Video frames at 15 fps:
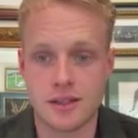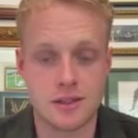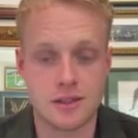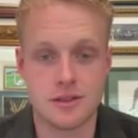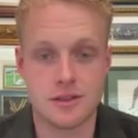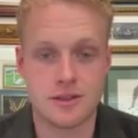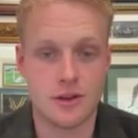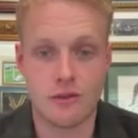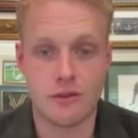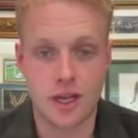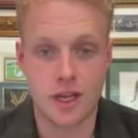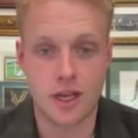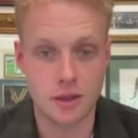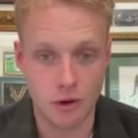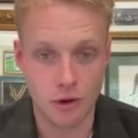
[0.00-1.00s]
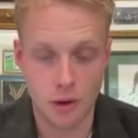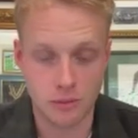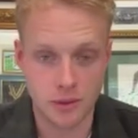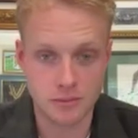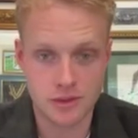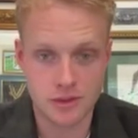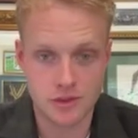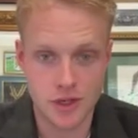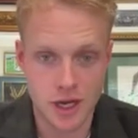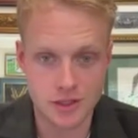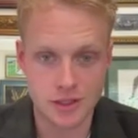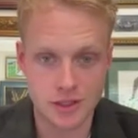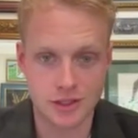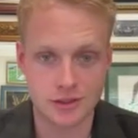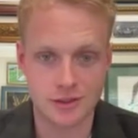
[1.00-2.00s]
isn't solving any problems,
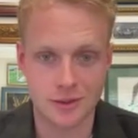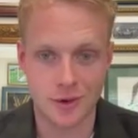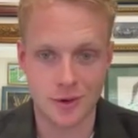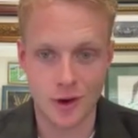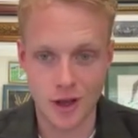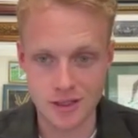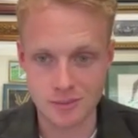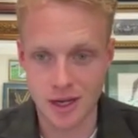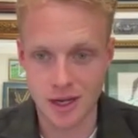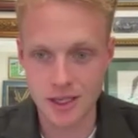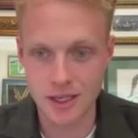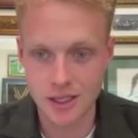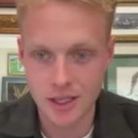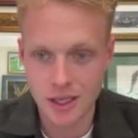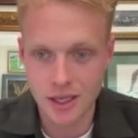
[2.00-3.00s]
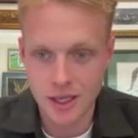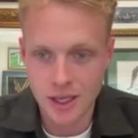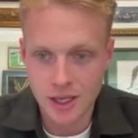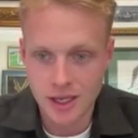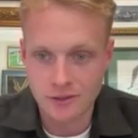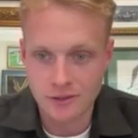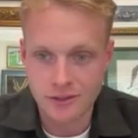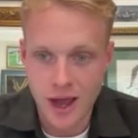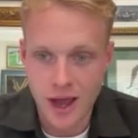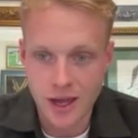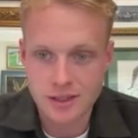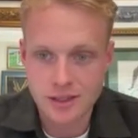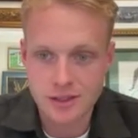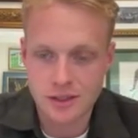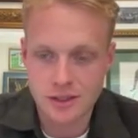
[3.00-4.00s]
changing the prize money. In
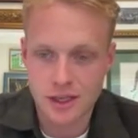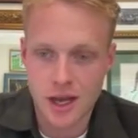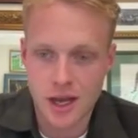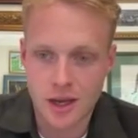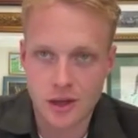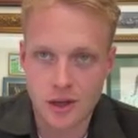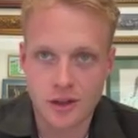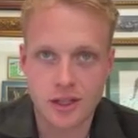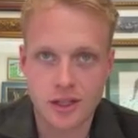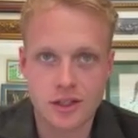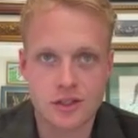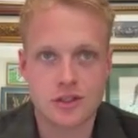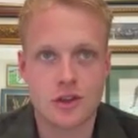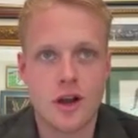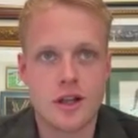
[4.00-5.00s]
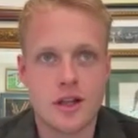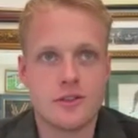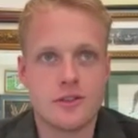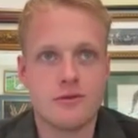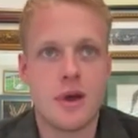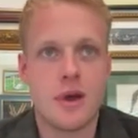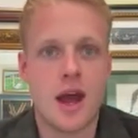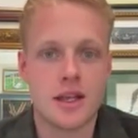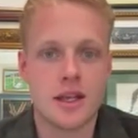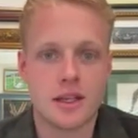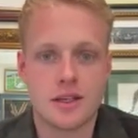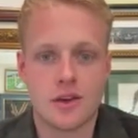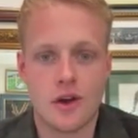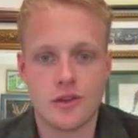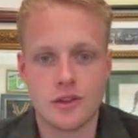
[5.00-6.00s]
fact, I think signs of
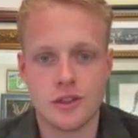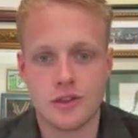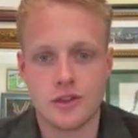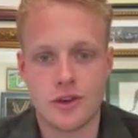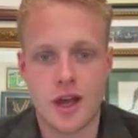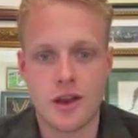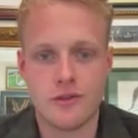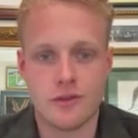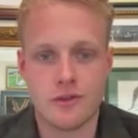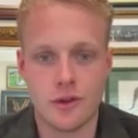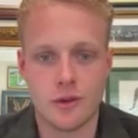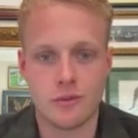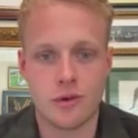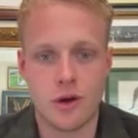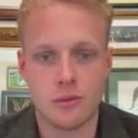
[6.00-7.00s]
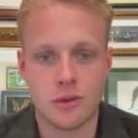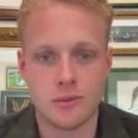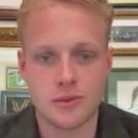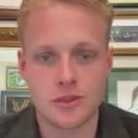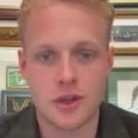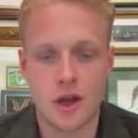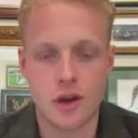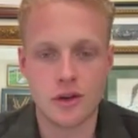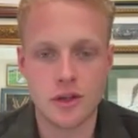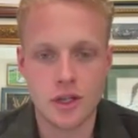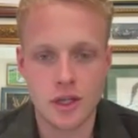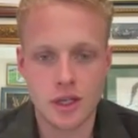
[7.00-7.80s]
panic only create further problems. So.